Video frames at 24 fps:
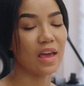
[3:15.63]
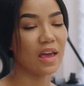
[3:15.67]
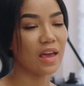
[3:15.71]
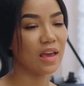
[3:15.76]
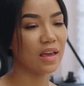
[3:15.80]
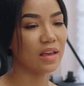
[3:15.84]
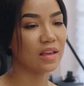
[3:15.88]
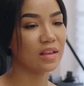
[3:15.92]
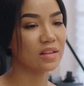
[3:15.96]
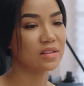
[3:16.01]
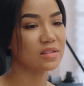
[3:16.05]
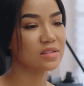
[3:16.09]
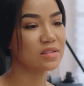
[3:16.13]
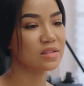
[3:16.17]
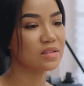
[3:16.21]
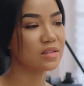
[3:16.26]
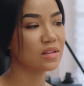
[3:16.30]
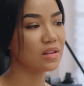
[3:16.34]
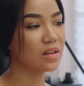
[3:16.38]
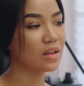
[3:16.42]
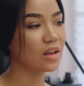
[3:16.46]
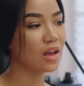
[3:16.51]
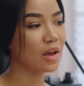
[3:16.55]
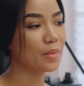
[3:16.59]
And
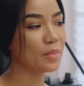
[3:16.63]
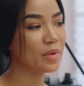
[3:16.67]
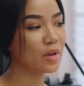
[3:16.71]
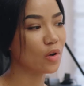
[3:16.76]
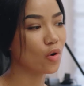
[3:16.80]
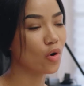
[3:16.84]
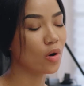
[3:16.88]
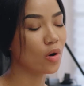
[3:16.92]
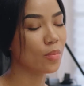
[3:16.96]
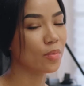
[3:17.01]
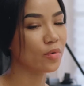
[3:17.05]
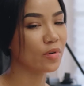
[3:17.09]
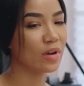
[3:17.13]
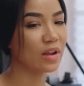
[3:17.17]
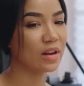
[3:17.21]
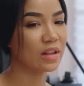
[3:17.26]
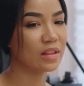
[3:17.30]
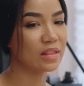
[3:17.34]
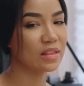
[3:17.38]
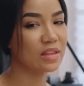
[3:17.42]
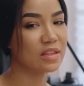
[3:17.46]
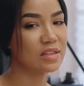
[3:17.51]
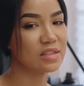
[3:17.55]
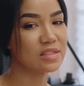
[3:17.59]
I'm
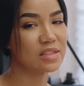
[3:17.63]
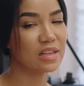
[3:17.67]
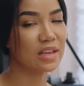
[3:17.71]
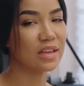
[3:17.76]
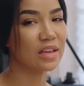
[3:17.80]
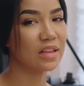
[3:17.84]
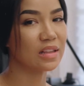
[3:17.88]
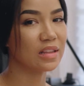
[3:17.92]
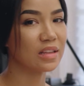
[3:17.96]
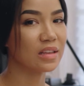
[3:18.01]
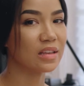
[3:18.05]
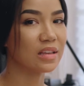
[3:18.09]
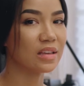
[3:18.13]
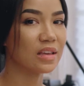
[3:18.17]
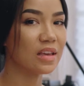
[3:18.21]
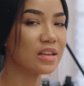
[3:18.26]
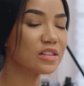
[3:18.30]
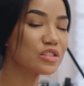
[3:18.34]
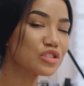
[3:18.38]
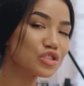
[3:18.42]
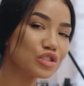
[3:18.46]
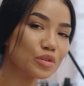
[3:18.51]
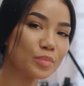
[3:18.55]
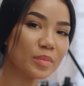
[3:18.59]
incorporating these healing
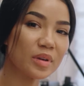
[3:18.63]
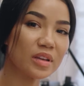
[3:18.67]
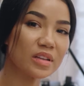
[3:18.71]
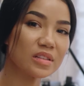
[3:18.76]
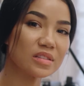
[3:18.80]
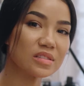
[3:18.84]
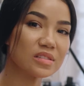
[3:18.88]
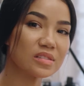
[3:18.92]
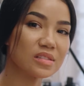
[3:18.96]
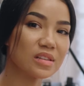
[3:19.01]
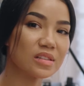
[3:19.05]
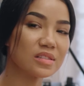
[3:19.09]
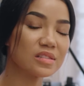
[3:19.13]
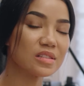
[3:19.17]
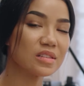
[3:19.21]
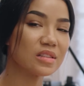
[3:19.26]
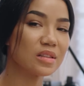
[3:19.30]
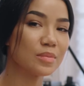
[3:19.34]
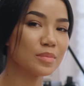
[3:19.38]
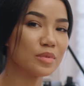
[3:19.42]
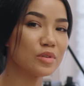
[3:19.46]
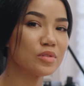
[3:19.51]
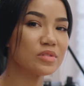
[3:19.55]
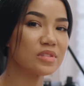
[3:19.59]
instruments into
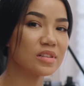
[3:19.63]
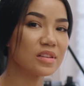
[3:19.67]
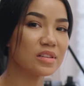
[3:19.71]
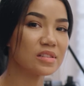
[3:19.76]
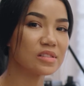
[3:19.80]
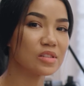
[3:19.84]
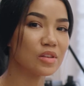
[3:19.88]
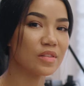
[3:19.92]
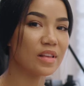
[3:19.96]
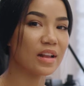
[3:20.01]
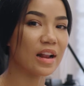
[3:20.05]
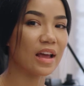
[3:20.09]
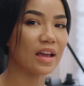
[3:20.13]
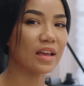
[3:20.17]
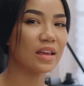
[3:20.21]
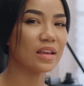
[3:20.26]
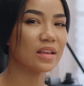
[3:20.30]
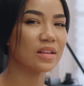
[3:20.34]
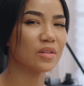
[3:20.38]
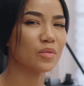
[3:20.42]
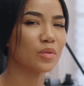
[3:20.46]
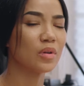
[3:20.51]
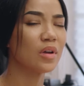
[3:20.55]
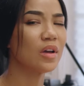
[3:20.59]
the music so that I
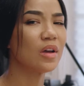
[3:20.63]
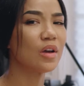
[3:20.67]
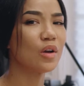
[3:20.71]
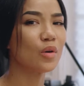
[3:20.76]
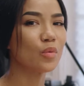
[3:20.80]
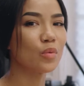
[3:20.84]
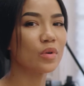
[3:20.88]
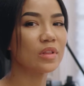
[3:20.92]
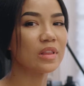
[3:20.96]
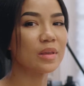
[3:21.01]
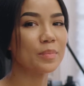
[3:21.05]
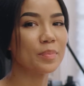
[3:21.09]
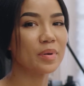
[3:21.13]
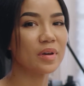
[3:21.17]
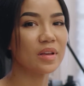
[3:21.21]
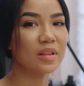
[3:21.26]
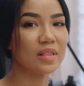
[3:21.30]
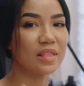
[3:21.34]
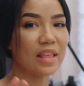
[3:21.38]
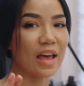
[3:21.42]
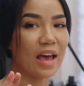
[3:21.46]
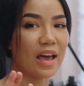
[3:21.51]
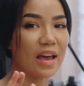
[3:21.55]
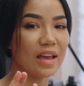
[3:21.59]
can really
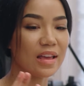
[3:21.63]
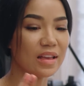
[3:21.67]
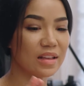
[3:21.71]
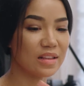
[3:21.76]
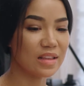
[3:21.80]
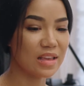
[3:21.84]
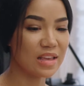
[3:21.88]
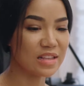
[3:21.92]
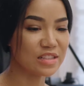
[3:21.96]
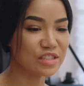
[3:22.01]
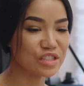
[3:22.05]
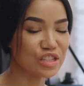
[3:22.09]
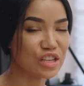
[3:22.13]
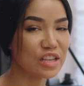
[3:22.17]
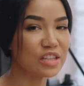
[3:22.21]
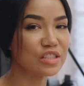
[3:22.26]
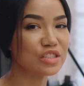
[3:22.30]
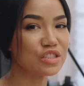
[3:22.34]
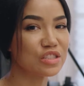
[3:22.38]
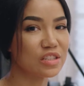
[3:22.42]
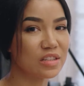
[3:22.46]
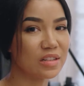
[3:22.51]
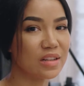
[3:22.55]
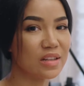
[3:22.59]
put that
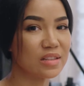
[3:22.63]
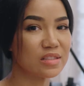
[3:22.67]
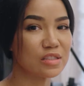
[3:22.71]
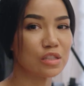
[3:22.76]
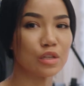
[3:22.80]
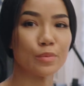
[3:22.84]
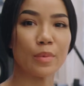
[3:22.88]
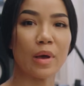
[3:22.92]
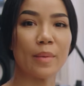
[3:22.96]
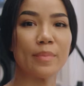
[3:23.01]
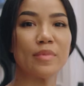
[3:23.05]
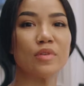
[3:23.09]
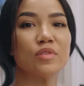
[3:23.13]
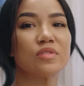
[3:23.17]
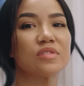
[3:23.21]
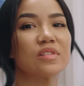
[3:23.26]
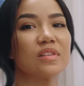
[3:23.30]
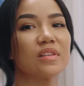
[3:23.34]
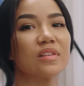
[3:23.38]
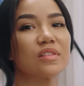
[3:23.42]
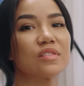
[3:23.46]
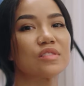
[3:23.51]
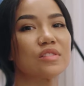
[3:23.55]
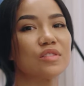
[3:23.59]
intention into my
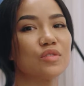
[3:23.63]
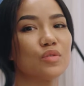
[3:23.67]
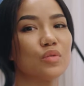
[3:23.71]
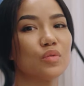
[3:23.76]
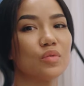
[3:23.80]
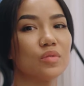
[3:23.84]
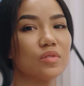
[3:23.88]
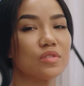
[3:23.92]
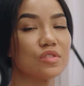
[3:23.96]
music to